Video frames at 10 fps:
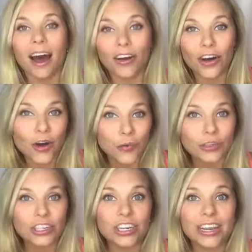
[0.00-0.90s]
a
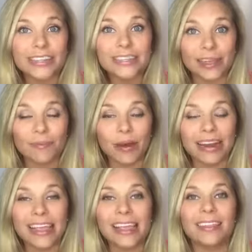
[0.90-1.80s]
coach is
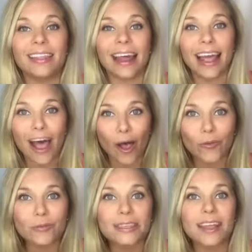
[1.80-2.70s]
somebody that
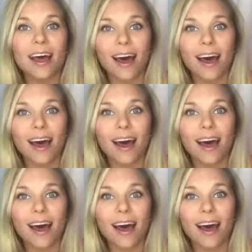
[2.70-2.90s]
helps